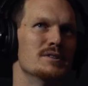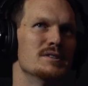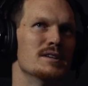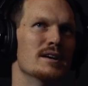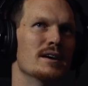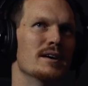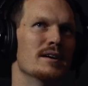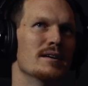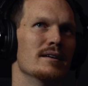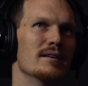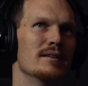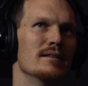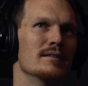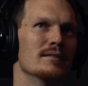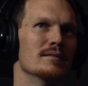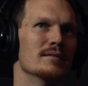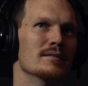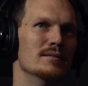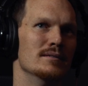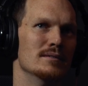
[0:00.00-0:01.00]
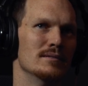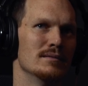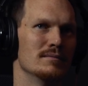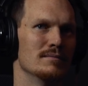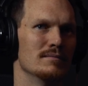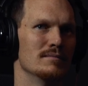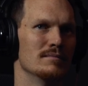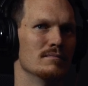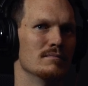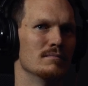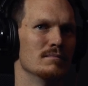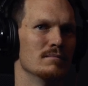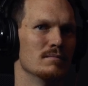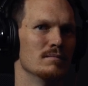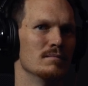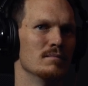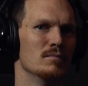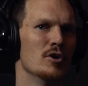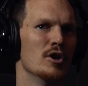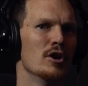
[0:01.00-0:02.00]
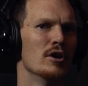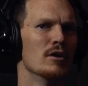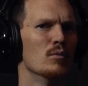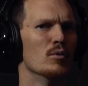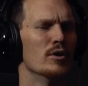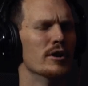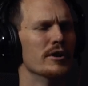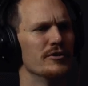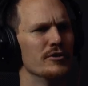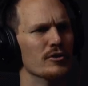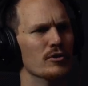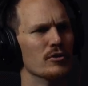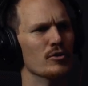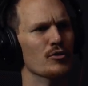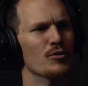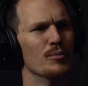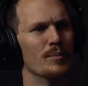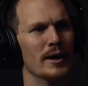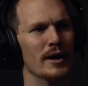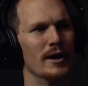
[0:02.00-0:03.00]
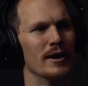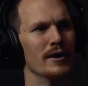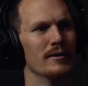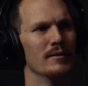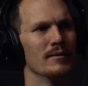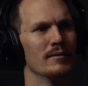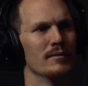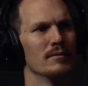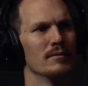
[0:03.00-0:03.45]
say when a deal goes bad.